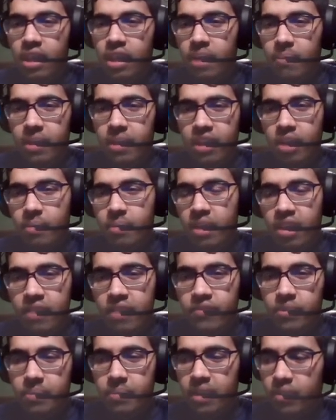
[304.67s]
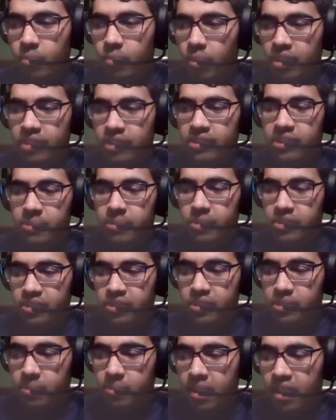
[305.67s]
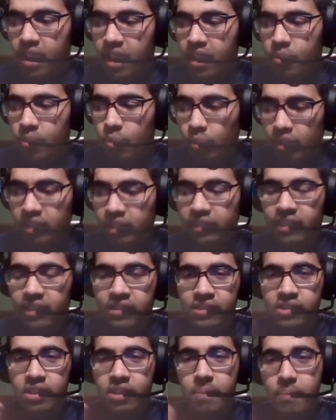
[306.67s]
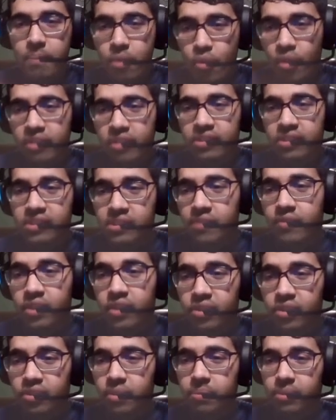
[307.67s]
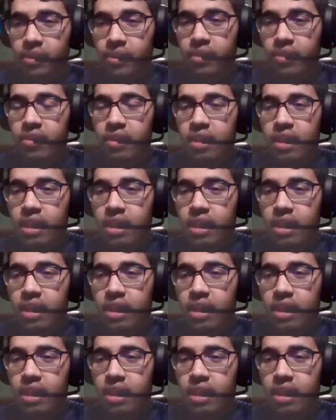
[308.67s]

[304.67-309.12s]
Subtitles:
Maccabi Haifa, man, what a team this is, man. I really like this team. Pirot is a very good player.